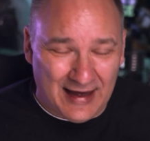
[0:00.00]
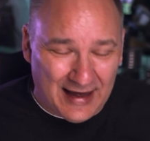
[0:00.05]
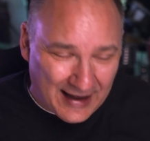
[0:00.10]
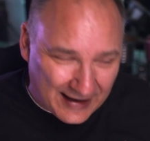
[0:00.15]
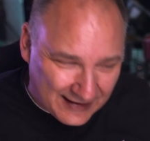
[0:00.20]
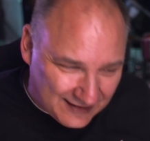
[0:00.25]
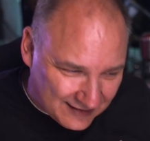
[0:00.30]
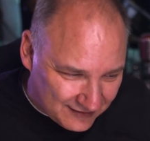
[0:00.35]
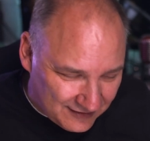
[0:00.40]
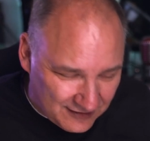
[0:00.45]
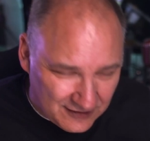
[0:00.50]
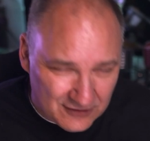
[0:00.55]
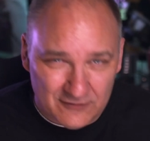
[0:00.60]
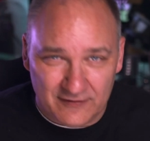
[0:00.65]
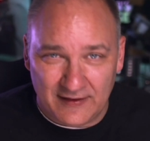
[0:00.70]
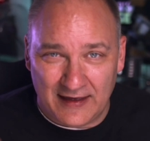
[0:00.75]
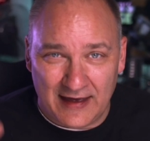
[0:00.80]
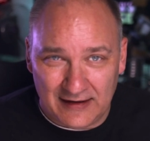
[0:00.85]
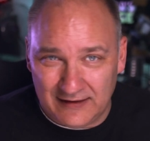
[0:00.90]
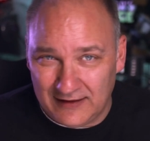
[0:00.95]
I can hear
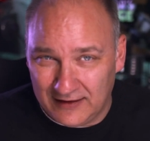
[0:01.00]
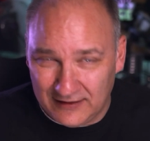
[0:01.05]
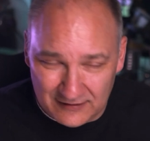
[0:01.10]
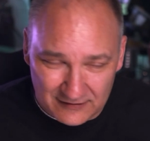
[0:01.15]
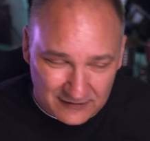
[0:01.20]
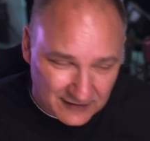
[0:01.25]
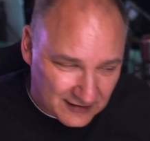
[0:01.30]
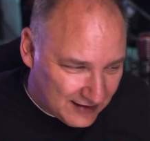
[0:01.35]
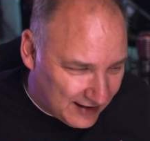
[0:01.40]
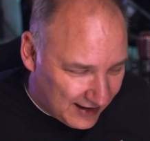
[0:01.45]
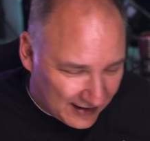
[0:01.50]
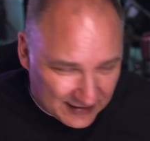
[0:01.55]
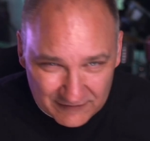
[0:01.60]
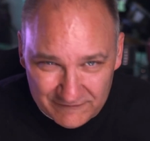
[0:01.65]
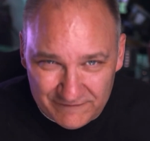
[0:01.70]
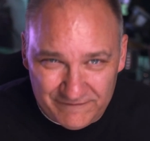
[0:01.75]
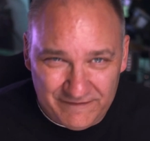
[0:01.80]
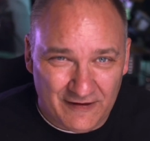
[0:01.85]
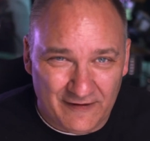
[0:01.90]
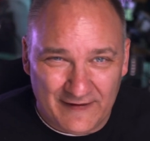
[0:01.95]
that and I can
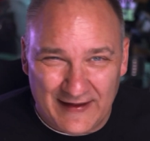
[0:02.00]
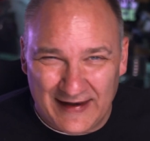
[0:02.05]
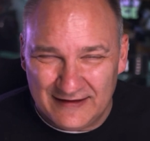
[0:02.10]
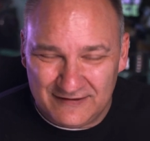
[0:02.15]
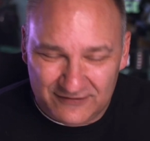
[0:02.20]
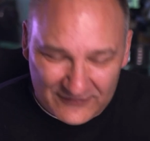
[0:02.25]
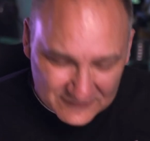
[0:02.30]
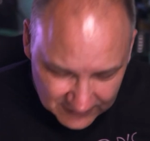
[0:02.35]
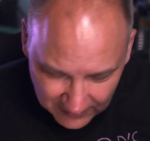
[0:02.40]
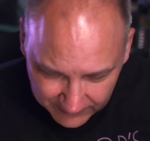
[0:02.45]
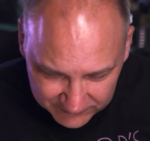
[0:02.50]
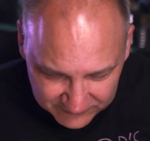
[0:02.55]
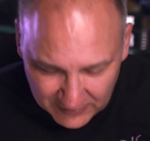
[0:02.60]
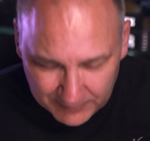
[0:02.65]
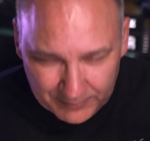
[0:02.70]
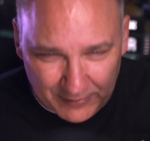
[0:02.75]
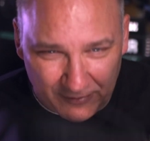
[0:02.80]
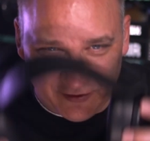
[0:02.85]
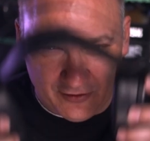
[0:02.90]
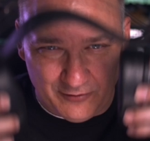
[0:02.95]
feel that. It just comes up
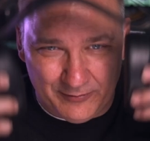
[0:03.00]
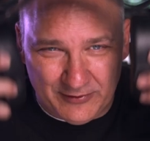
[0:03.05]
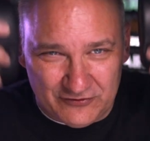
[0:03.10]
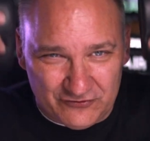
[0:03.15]
a little bit